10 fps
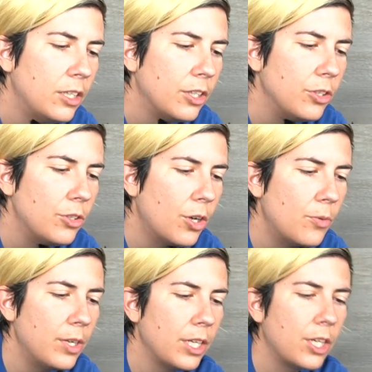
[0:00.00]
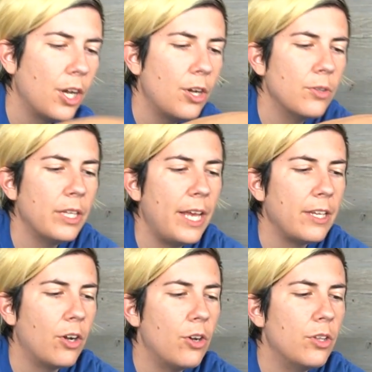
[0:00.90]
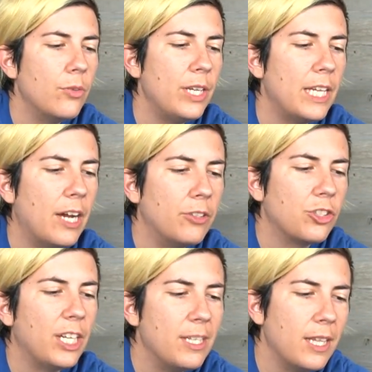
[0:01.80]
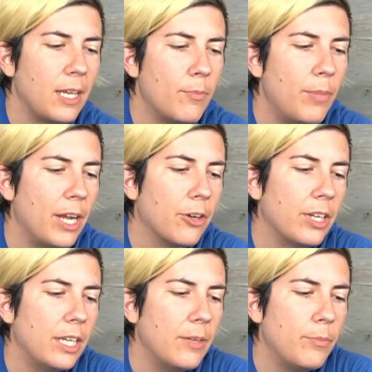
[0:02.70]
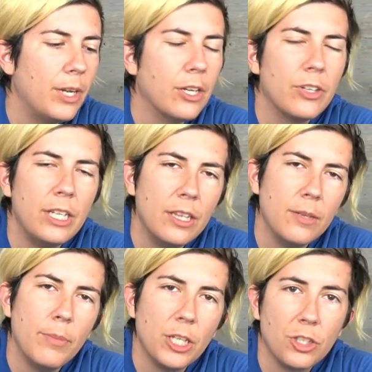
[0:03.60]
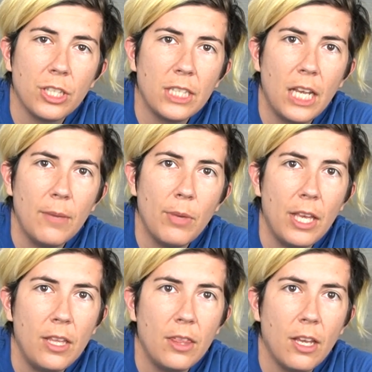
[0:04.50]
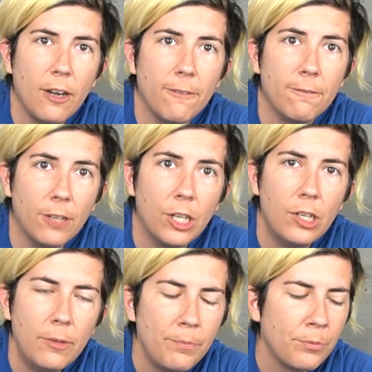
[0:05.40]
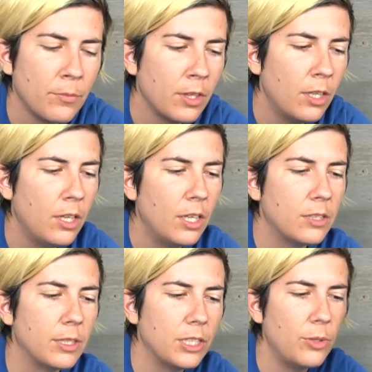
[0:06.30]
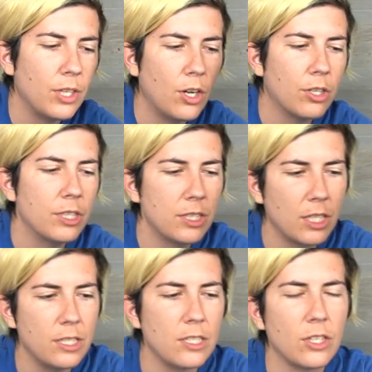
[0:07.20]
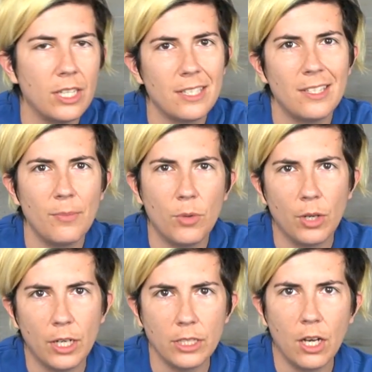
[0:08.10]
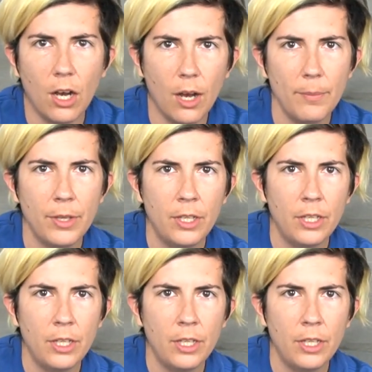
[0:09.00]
you don't want to go like all the way down, try to like bury the measuring tape in their fur, especially with a harness, because it's going to sit more on top